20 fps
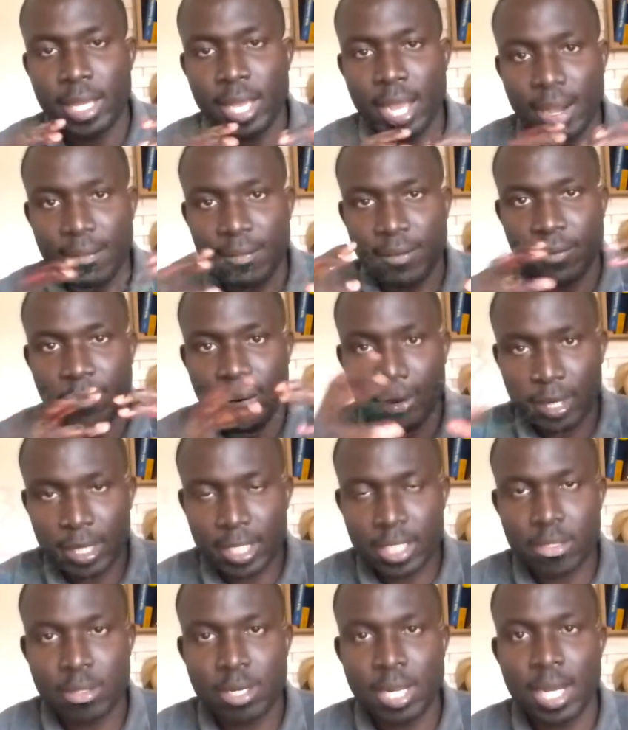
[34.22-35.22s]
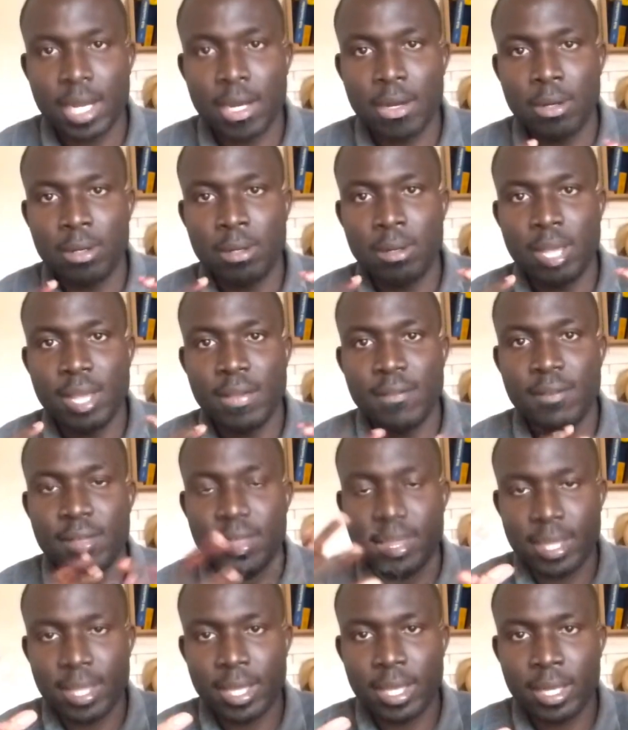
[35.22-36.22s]
have a focus on how
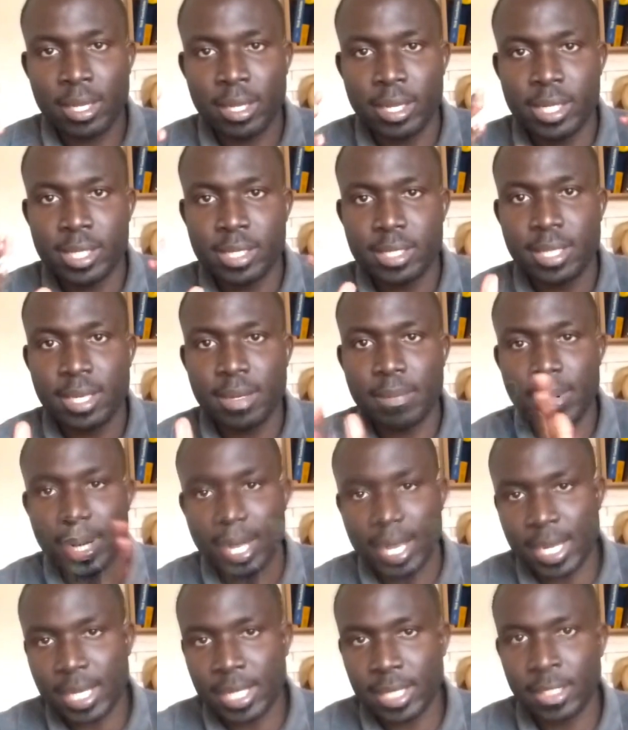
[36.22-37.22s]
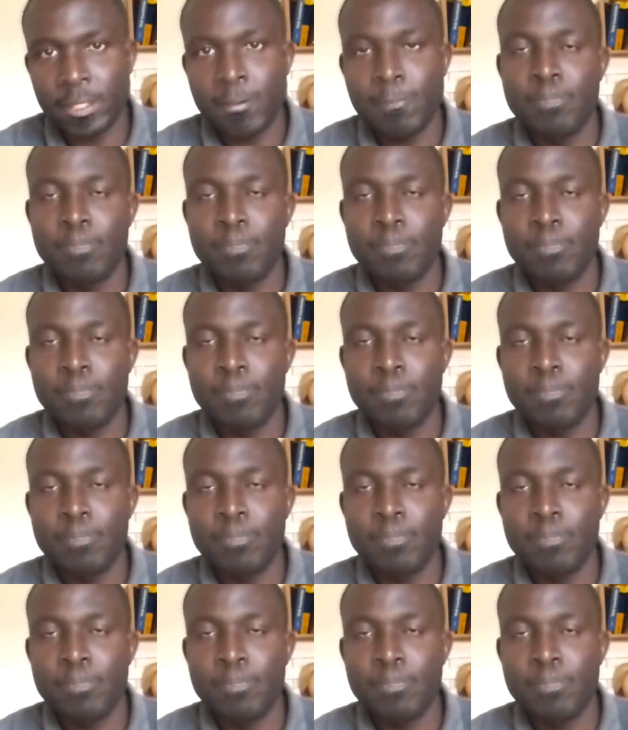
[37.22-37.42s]
everything is then planned.